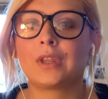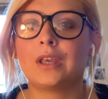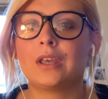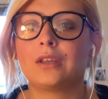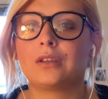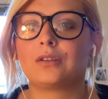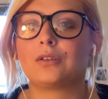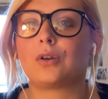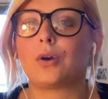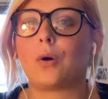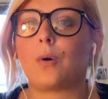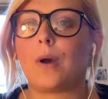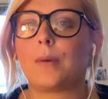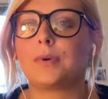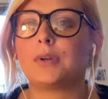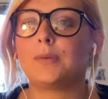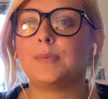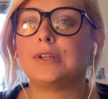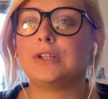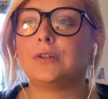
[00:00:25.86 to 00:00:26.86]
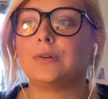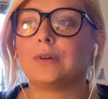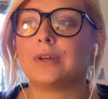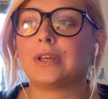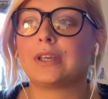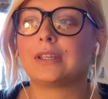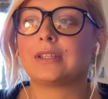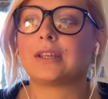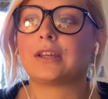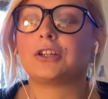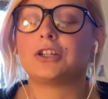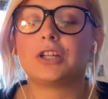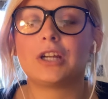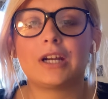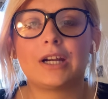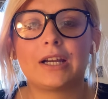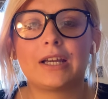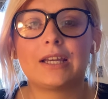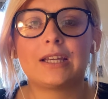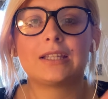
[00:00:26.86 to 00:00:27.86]
so I'm going to be doing
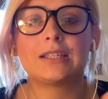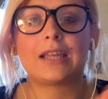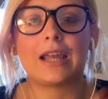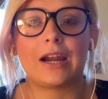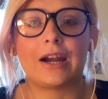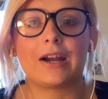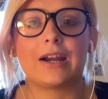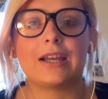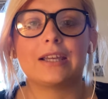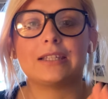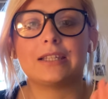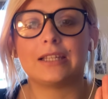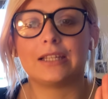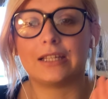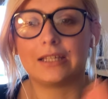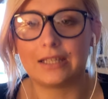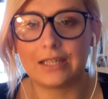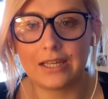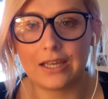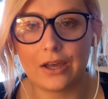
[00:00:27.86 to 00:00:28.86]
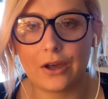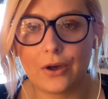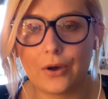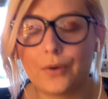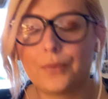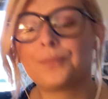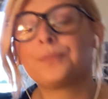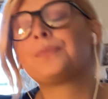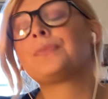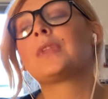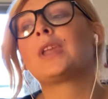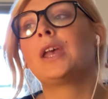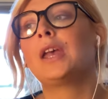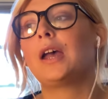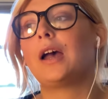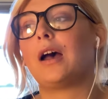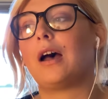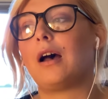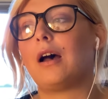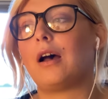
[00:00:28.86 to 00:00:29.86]
Sagittarius, Aries, and then Leo.
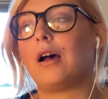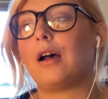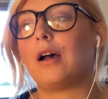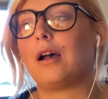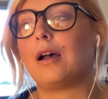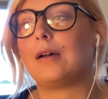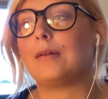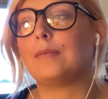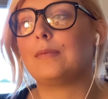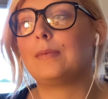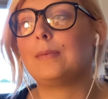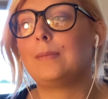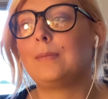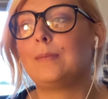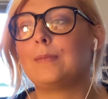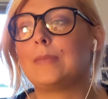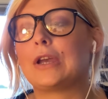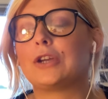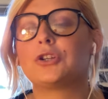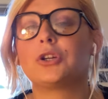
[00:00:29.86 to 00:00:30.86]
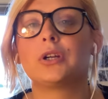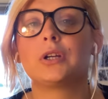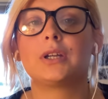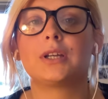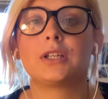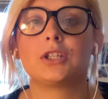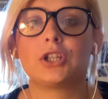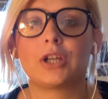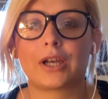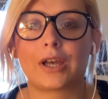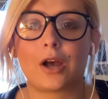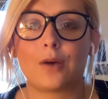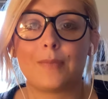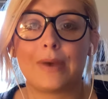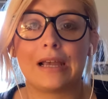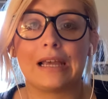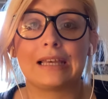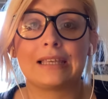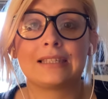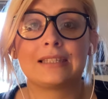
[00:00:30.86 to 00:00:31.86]
Make sure to check out
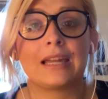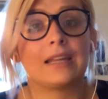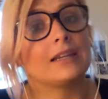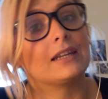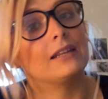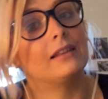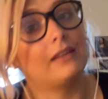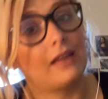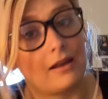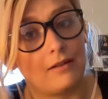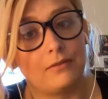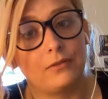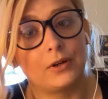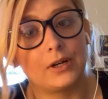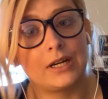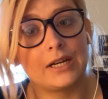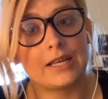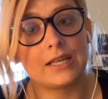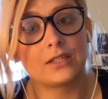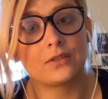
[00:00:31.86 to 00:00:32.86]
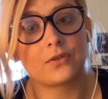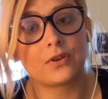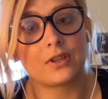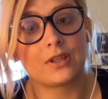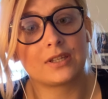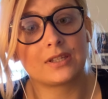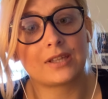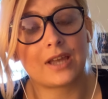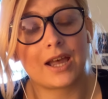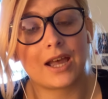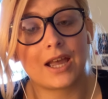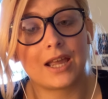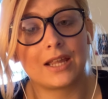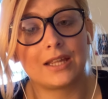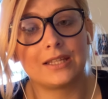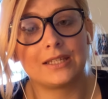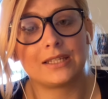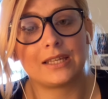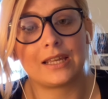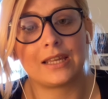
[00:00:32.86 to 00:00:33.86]
my extended love readings for the
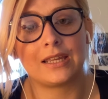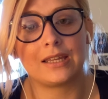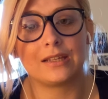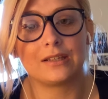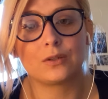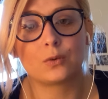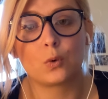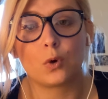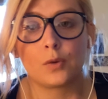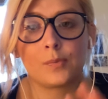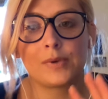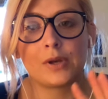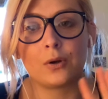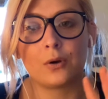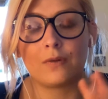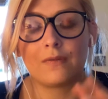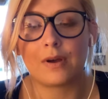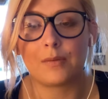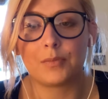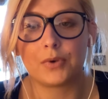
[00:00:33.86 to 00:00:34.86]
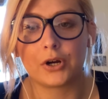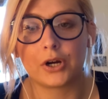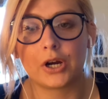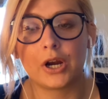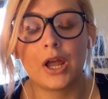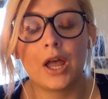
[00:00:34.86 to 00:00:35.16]
signs in Scorpio November,